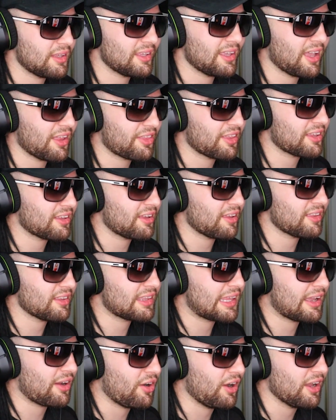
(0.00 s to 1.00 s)
Yeah, I think I
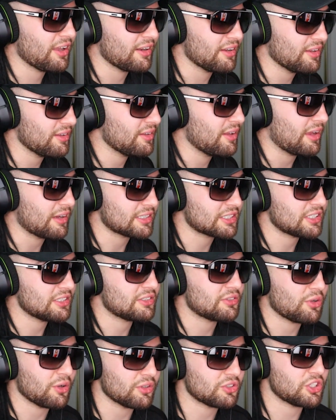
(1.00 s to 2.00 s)
think they hide it. No,
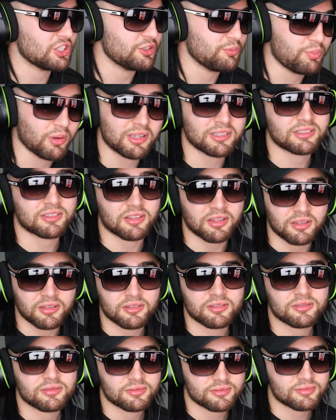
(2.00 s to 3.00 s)
she's got she's busting.
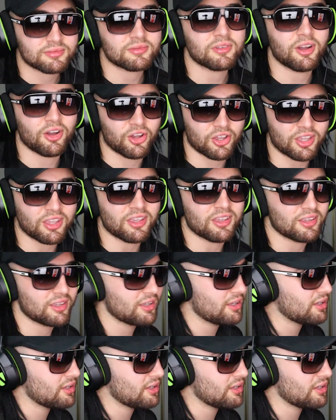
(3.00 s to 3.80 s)
Oh yeah.